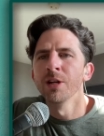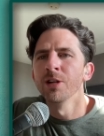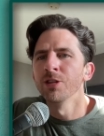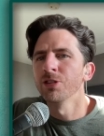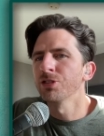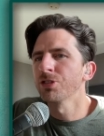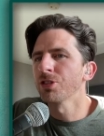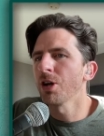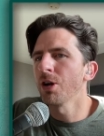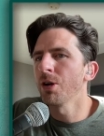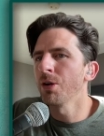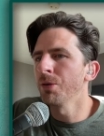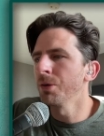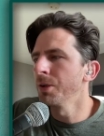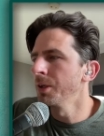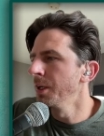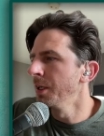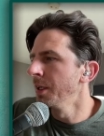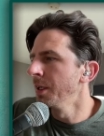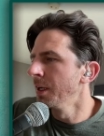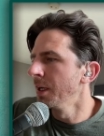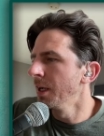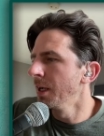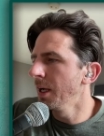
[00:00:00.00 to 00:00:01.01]
So
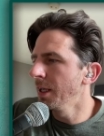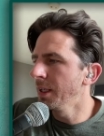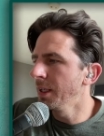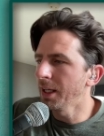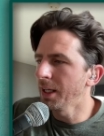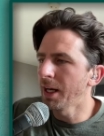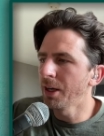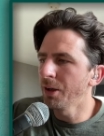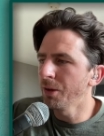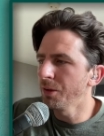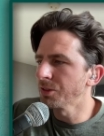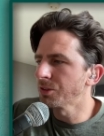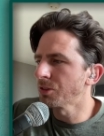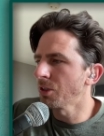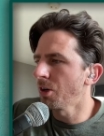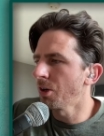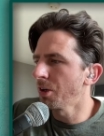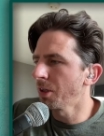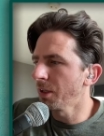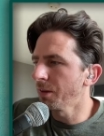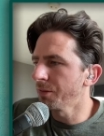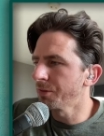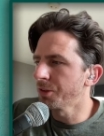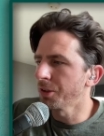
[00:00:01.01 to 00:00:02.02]
and again, I know this is a
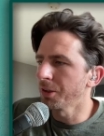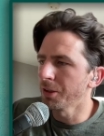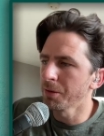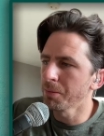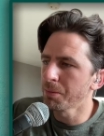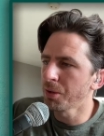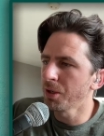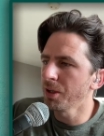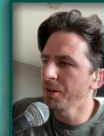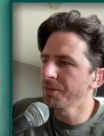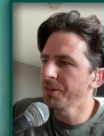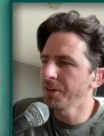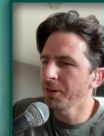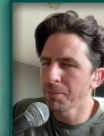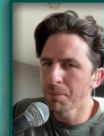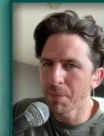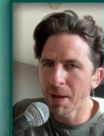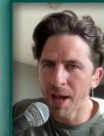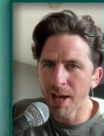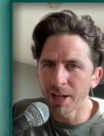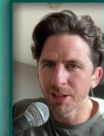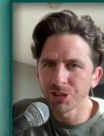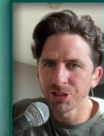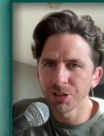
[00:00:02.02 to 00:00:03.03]
hard left turn. Perfect
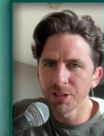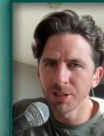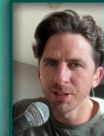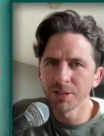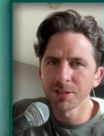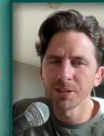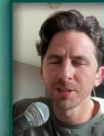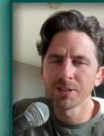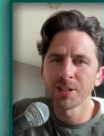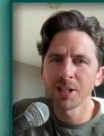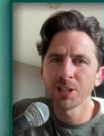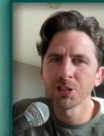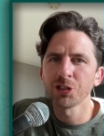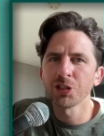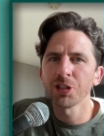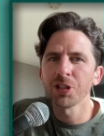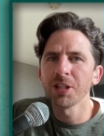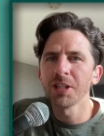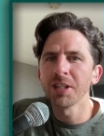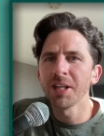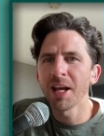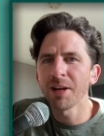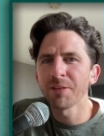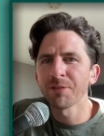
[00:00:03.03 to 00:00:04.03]
Match is
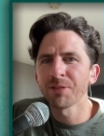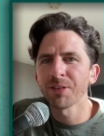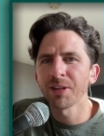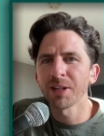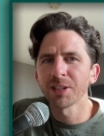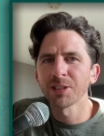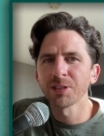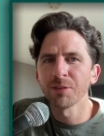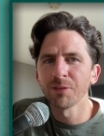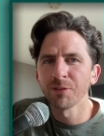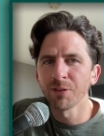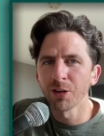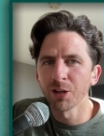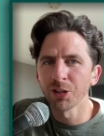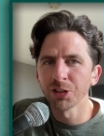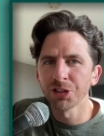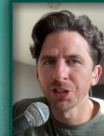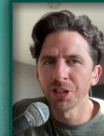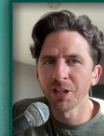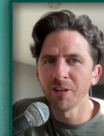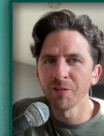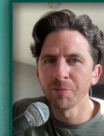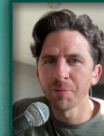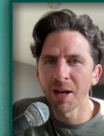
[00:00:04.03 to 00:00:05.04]
essentially Netflix
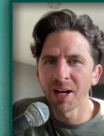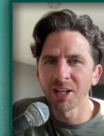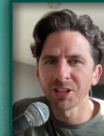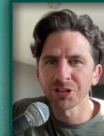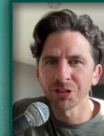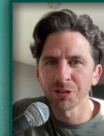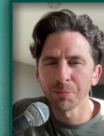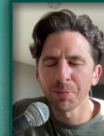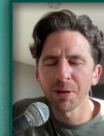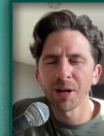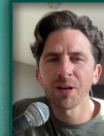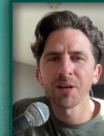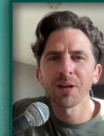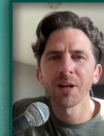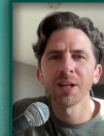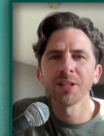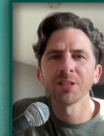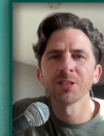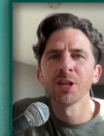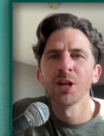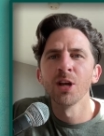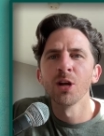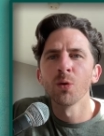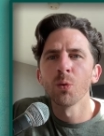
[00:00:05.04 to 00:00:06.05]
version of Bachelor in
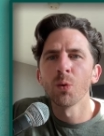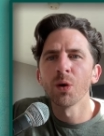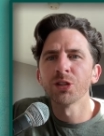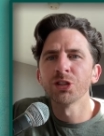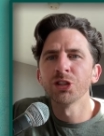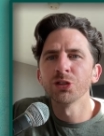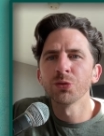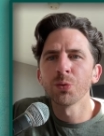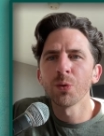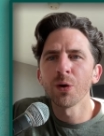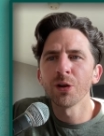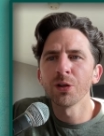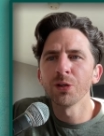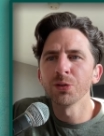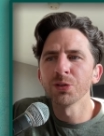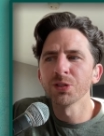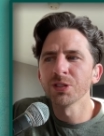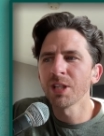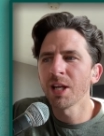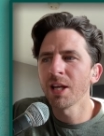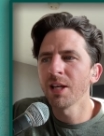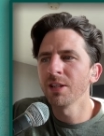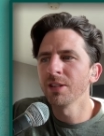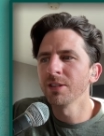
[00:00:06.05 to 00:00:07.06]
Paradise, which is where you
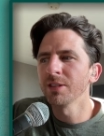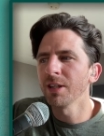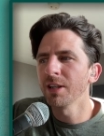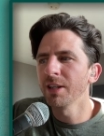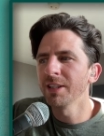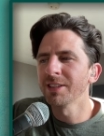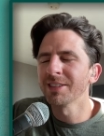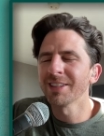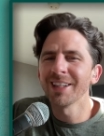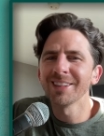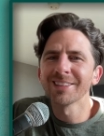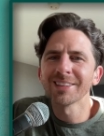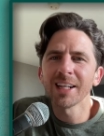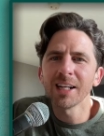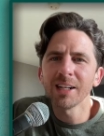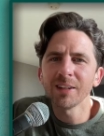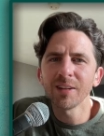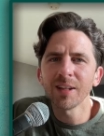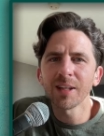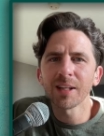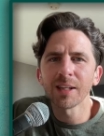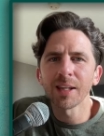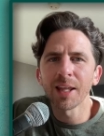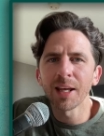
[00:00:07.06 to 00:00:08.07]
send it's it's kind of
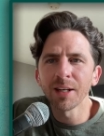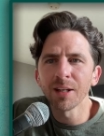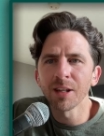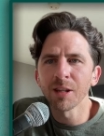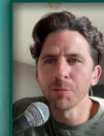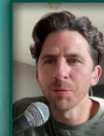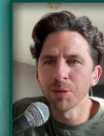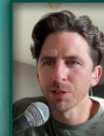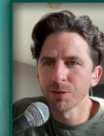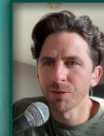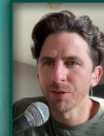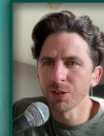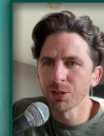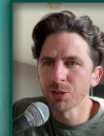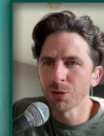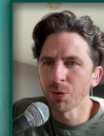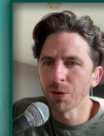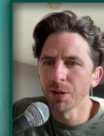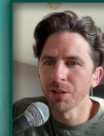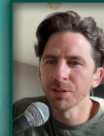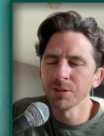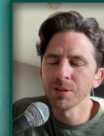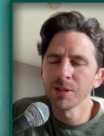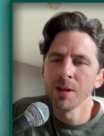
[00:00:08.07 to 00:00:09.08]
like Land of the Misfit
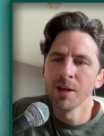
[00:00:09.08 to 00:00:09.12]
Toys.